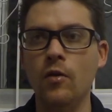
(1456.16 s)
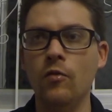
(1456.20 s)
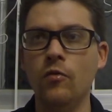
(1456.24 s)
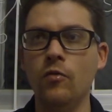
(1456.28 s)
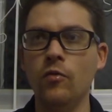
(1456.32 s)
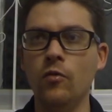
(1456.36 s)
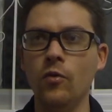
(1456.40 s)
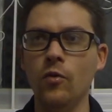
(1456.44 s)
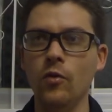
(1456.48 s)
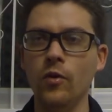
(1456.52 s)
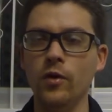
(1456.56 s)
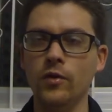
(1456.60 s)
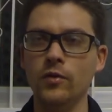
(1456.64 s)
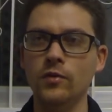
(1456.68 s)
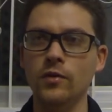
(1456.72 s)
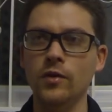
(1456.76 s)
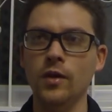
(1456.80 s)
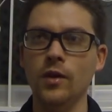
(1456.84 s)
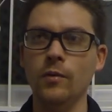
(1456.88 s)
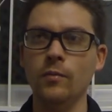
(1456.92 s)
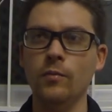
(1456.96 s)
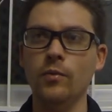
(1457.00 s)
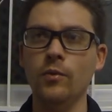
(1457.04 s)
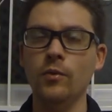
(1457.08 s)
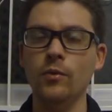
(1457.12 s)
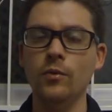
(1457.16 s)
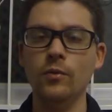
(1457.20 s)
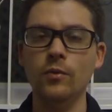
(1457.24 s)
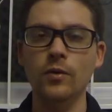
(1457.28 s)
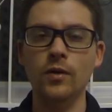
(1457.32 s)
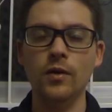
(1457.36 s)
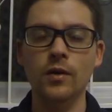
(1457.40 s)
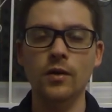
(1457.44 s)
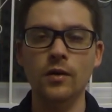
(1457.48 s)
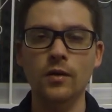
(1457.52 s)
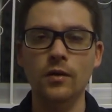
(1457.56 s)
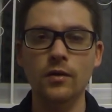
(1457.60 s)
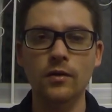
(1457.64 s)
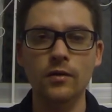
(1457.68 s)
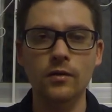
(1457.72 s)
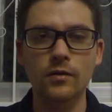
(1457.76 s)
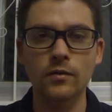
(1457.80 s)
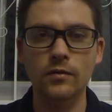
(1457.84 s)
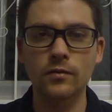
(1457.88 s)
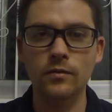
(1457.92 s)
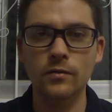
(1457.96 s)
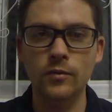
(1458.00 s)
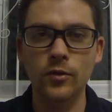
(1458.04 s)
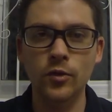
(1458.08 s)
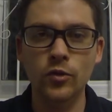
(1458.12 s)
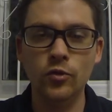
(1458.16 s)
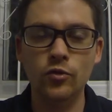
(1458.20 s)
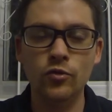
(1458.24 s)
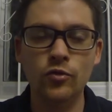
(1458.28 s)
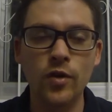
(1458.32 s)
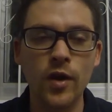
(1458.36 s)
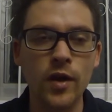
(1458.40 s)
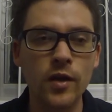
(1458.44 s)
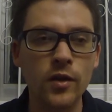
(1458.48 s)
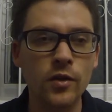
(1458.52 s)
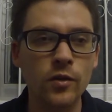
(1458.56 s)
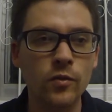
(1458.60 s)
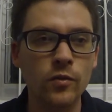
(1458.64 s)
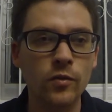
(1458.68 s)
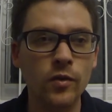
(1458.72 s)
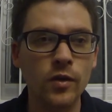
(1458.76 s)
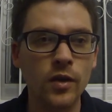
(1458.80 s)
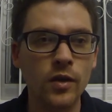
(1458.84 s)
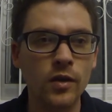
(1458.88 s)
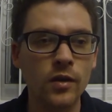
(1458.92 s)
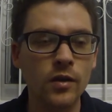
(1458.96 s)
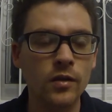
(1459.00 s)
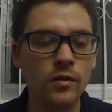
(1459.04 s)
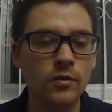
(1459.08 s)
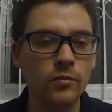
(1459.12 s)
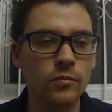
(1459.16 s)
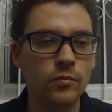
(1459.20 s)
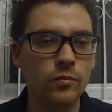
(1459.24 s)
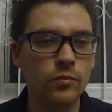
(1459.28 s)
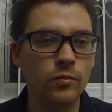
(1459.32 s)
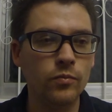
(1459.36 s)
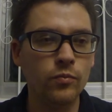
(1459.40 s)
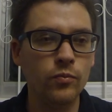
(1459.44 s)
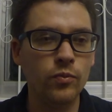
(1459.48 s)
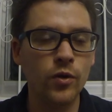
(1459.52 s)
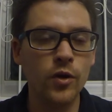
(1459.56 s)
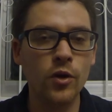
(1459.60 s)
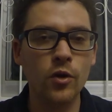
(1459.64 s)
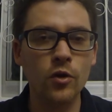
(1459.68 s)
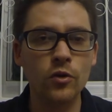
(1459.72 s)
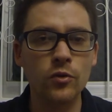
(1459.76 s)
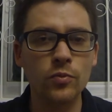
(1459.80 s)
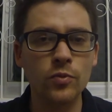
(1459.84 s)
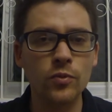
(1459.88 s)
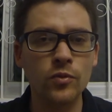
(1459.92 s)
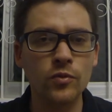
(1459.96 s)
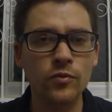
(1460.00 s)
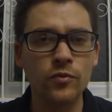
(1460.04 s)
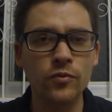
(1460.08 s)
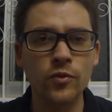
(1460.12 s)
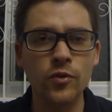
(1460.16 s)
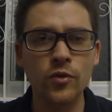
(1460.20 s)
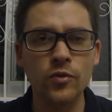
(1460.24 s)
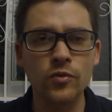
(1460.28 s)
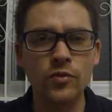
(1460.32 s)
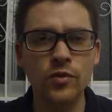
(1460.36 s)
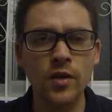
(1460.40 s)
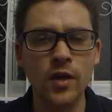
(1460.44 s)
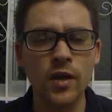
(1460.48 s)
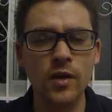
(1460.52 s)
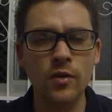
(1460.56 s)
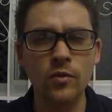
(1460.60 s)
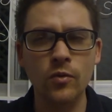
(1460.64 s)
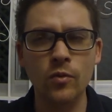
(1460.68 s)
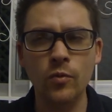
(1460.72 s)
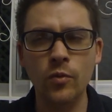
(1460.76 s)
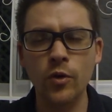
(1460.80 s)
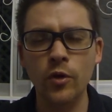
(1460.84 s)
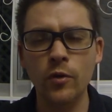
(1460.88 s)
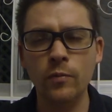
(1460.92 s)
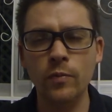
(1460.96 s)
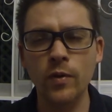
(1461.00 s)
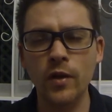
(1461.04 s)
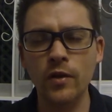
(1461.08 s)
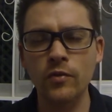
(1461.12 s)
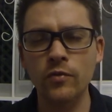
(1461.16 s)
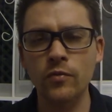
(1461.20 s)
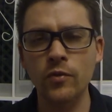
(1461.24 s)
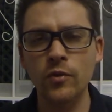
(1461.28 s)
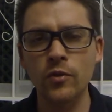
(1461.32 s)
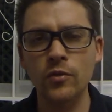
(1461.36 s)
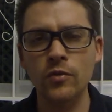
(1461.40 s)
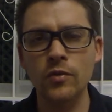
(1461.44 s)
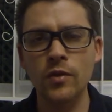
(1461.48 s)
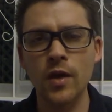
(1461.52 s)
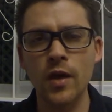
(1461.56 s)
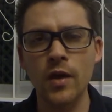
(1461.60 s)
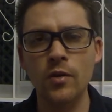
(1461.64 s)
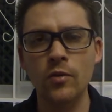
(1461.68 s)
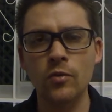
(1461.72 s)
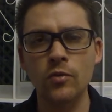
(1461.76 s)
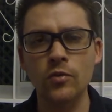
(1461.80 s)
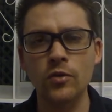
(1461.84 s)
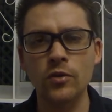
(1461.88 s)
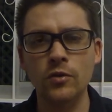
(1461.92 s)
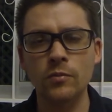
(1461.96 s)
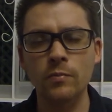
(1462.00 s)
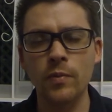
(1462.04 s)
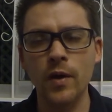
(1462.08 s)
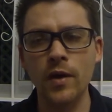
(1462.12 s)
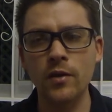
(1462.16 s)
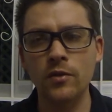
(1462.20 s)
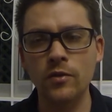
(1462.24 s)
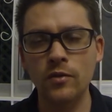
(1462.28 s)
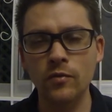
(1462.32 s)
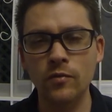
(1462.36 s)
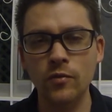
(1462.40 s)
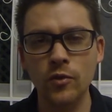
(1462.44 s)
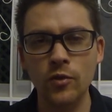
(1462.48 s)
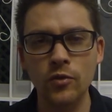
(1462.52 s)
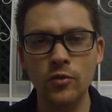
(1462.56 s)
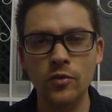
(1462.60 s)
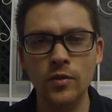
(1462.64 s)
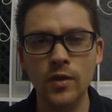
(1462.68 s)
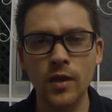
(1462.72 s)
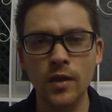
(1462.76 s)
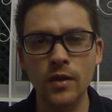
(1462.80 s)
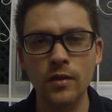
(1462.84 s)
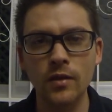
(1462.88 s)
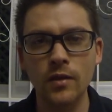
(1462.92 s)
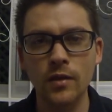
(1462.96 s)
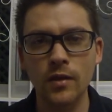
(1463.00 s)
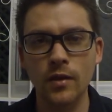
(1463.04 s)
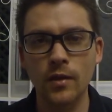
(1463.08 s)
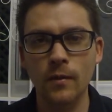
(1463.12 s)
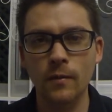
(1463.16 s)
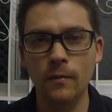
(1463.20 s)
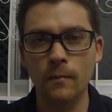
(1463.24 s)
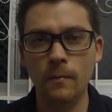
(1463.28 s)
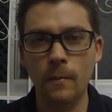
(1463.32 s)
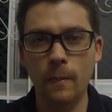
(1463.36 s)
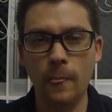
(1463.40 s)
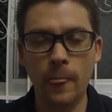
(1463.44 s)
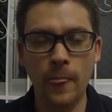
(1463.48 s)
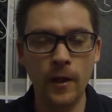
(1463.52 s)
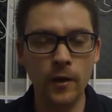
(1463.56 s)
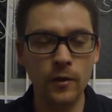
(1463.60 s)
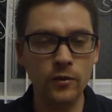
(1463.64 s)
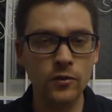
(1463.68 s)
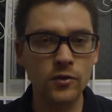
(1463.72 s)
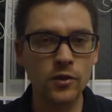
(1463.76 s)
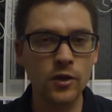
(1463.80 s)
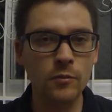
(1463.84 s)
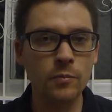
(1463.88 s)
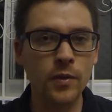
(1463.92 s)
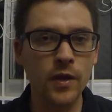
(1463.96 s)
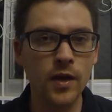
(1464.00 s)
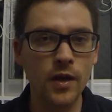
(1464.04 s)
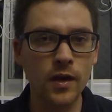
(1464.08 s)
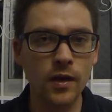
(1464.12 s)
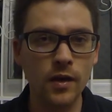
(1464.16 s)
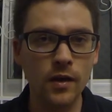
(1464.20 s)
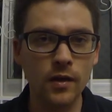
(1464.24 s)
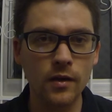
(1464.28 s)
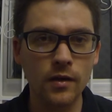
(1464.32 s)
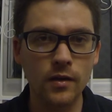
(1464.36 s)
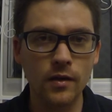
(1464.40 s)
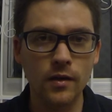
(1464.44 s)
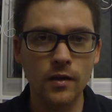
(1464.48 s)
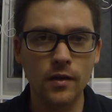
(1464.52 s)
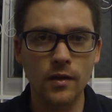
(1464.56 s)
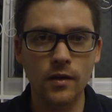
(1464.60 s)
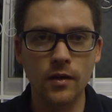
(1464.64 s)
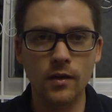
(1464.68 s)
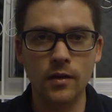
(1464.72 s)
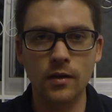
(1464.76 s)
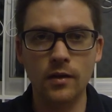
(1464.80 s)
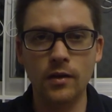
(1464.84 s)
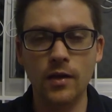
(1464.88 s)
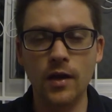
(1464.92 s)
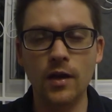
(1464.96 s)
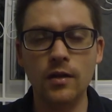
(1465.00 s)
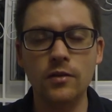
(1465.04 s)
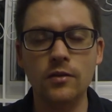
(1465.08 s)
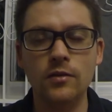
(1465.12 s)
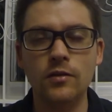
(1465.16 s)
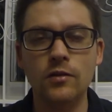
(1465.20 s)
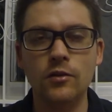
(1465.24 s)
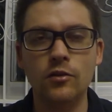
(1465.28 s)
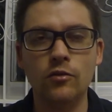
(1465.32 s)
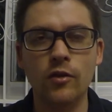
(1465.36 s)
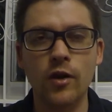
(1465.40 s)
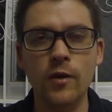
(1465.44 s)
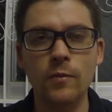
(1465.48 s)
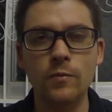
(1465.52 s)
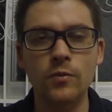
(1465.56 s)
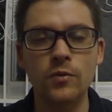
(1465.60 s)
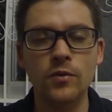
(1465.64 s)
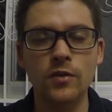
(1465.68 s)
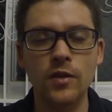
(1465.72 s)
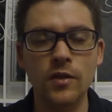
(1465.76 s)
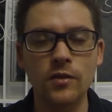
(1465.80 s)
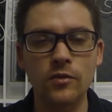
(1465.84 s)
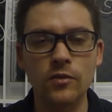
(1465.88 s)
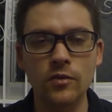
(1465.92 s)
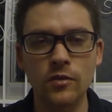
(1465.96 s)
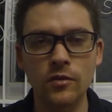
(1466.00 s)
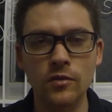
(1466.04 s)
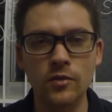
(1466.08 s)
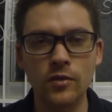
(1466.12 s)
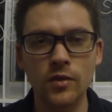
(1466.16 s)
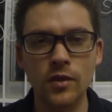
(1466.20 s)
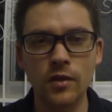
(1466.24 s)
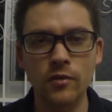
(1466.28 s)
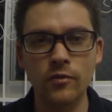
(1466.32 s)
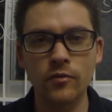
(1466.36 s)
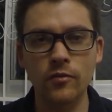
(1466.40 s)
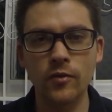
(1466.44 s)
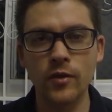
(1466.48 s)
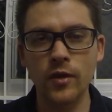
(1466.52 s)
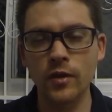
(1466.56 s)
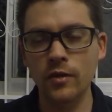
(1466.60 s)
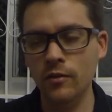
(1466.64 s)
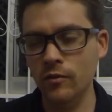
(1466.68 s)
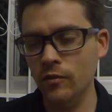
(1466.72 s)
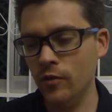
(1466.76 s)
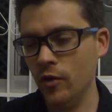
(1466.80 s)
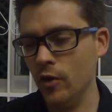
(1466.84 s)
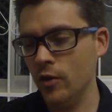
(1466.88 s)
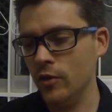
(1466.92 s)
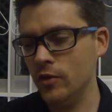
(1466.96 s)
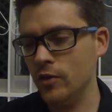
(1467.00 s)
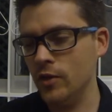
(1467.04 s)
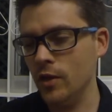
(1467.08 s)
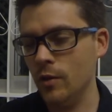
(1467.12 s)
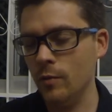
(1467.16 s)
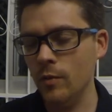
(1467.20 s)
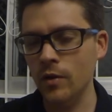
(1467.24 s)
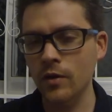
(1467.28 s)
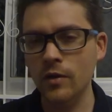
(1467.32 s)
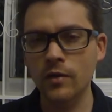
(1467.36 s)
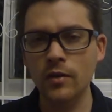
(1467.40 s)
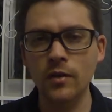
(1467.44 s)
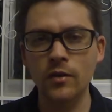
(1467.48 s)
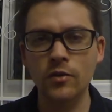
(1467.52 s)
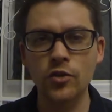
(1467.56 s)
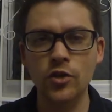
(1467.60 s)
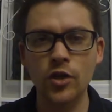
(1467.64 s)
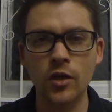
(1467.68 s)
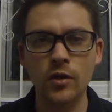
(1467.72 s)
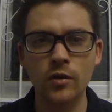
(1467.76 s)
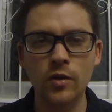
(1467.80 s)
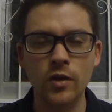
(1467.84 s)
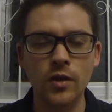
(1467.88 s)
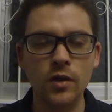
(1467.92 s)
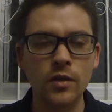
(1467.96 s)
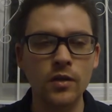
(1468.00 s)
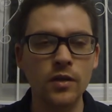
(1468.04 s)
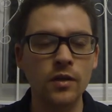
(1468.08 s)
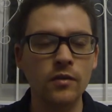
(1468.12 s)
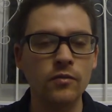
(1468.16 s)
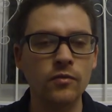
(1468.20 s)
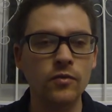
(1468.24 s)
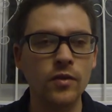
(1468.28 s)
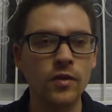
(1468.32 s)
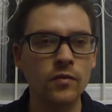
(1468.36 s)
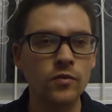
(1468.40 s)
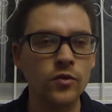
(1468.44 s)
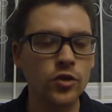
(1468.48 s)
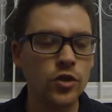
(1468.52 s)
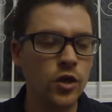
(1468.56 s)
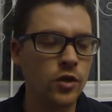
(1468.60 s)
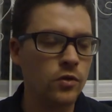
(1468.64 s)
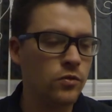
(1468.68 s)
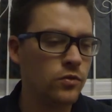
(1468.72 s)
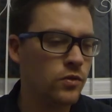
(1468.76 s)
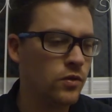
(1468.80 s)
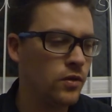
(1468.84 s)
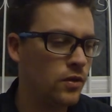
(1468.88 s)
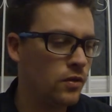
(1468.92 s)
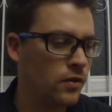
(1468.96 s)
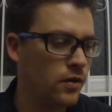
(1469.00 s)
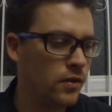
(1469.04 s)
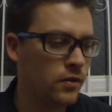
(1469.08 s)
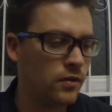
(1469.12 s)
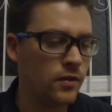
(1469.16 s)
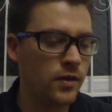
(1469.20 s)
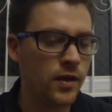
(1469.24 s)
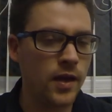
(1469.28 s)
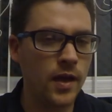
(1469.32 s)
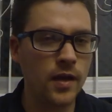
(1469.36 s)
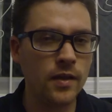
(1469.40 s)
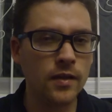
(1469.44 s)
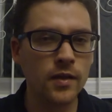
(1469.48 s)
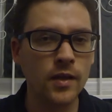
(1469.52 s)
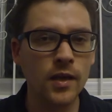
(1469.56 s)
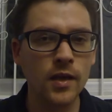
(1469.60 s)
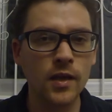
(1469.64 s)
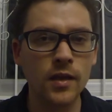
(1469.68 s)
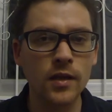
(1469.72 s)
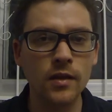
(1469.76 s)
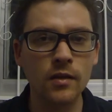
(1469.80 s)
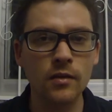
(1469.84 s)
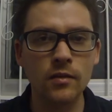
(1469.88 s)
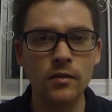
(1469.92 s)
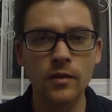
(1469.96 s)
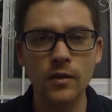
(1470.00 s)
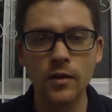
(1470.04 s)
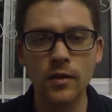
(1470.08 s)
for example, uh, you trained in uh, pre-hospital first aid or workplace first aid or just basic first aid. You know, CPR, cuts, scrapes, that sort of stuff. And you find someone and they're choking, they've, they've choked, they're down there, they're